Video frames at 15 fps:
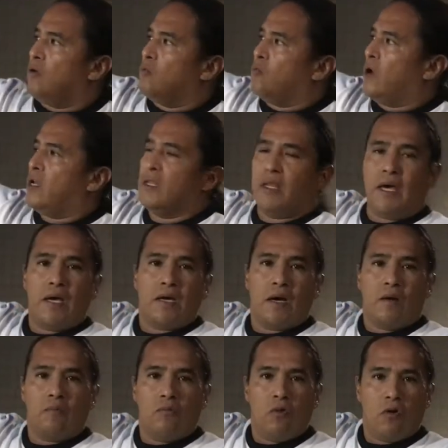Red Lake
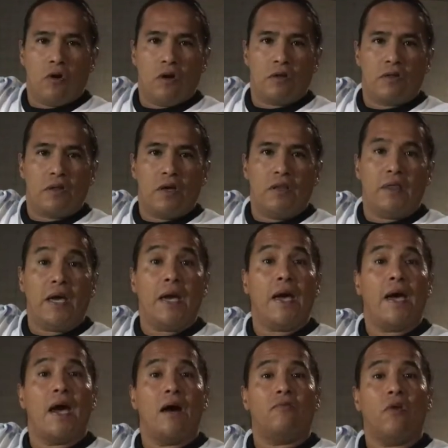up north, they
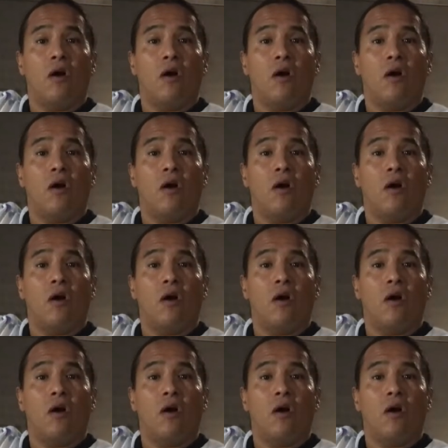have